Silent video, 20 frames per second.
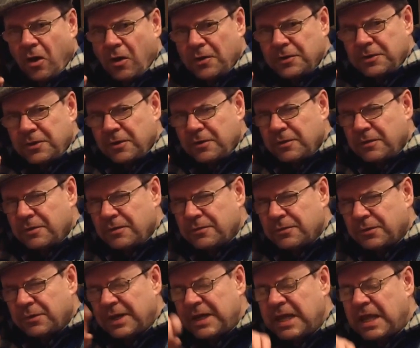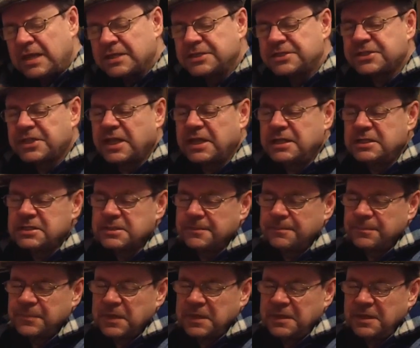on the right hand side.
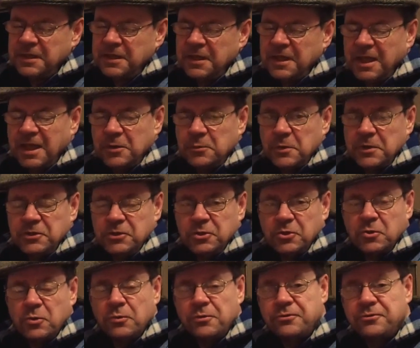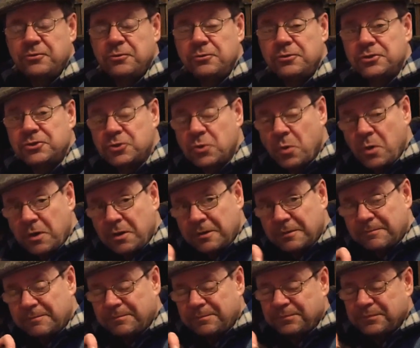And when you go through the door,
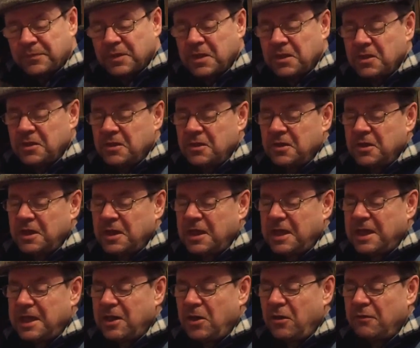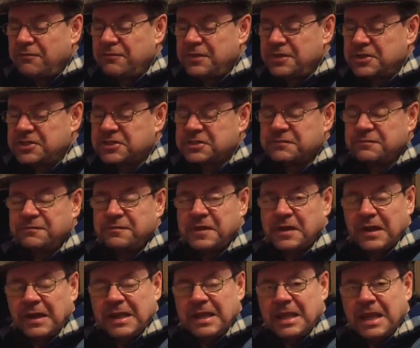uh, of this
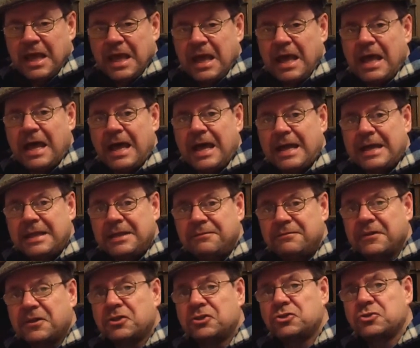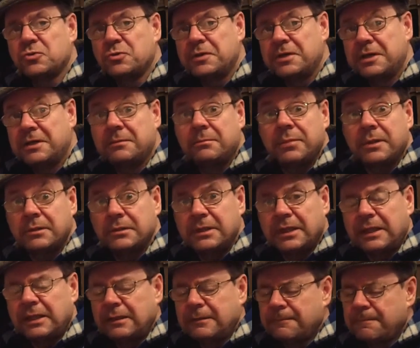fairly high Victorian
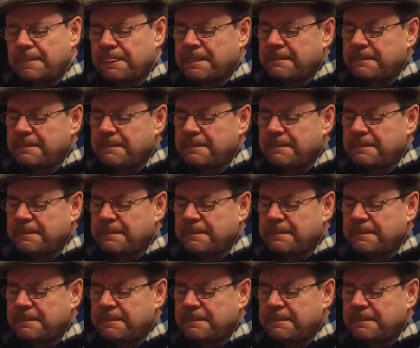building.